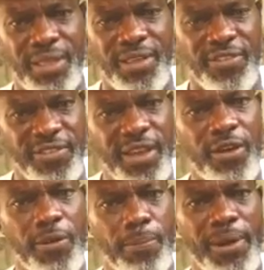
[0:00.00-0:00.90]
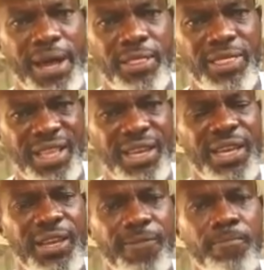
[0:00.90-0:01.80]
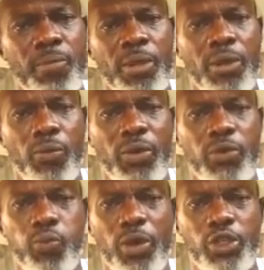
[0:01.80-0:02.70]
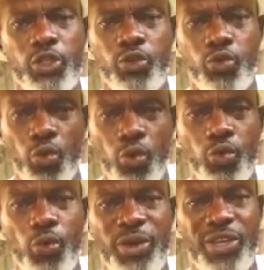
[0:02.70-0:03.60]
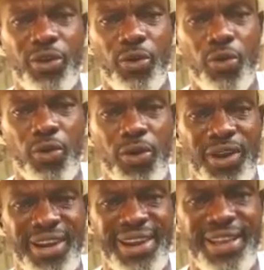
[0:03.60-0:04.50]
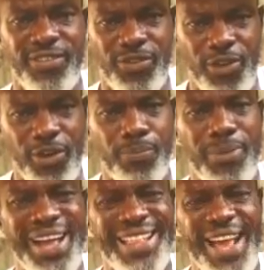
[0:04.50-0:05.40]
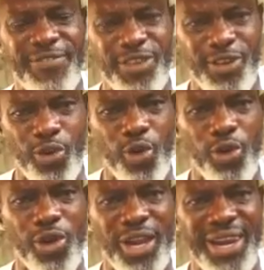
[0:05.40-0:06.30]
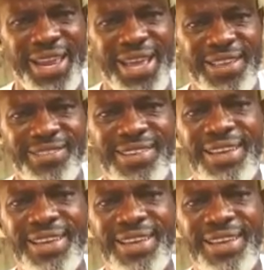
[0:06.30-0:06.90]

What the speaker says: The second part dealing with what you do during your colon cleanse. Third part after your colon cleanse.